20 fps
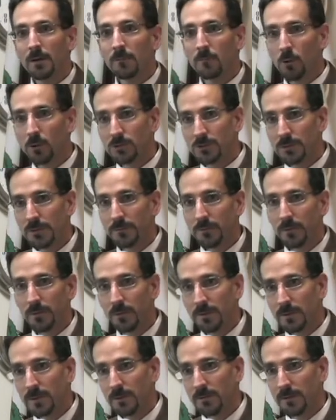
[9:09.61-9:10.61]
Fortunately for
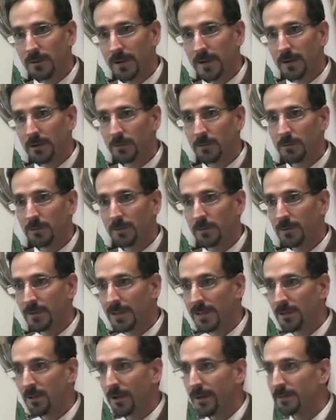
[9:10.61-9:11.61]
the city of Santa Cruz, the
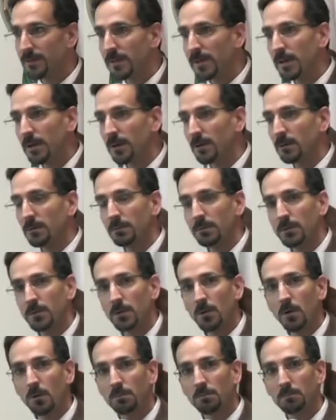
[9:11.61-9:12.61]
declines here
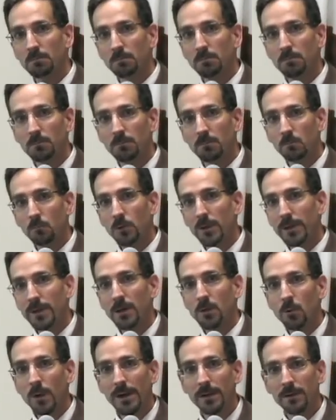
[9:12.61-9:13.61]
don't really
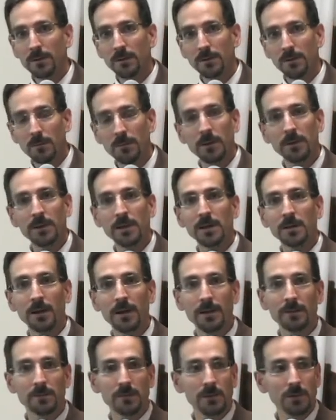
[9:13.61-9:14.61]
equate to some of the
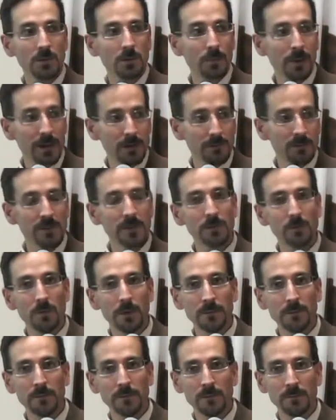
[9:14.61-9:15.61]
declines that you might have seen
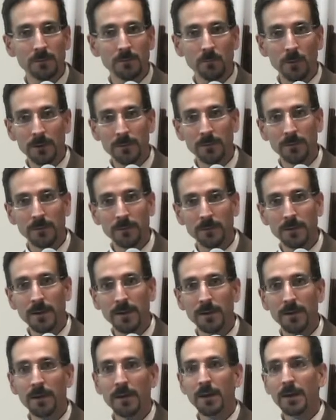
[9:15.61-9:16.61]
throughout the rest of the
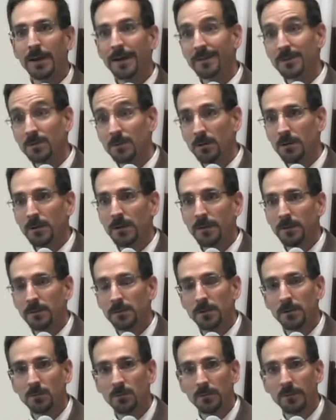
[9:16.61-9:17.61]
state and certainly in the
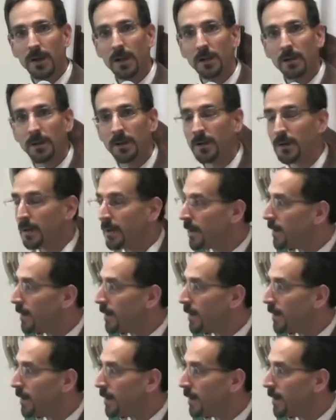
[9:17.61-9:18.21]
Central Valley.